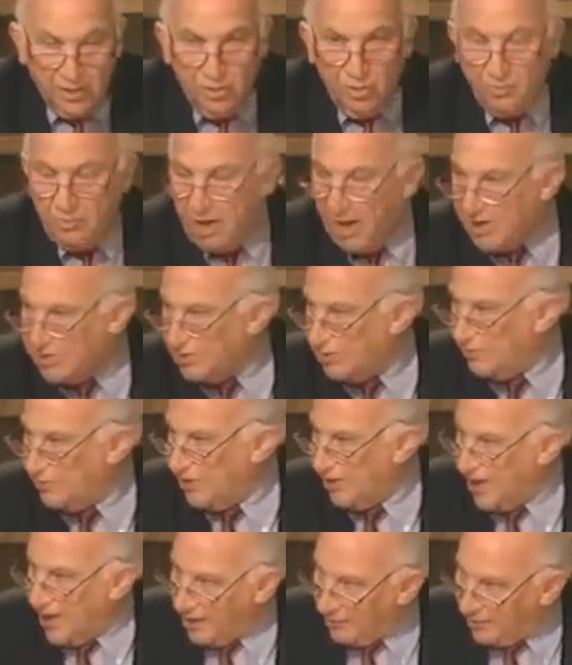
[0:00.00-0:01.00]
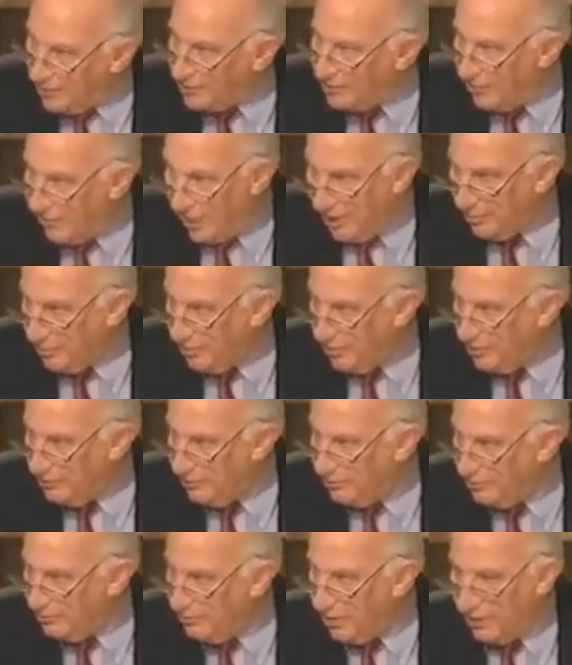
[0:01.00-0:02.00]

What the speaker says: Can you imagine if the average family